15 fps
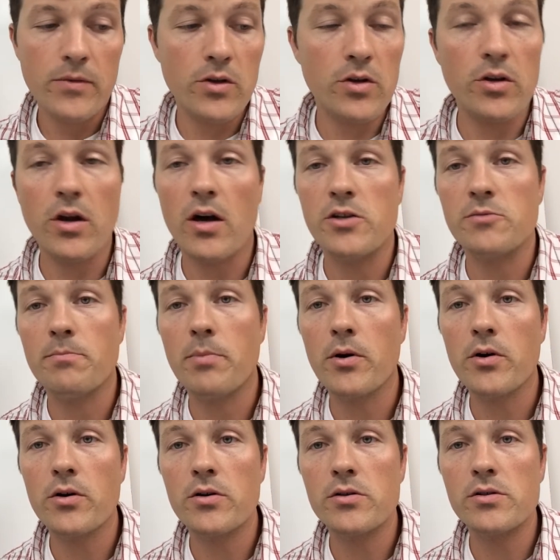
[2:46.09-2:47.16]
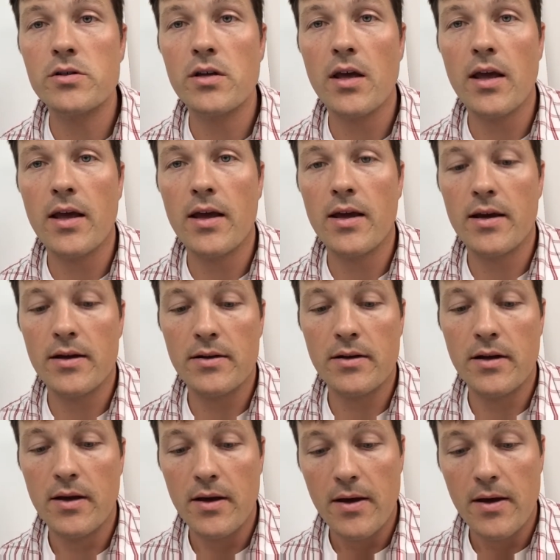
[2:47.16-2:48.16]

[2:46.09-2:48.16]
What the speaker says: could cause burns, and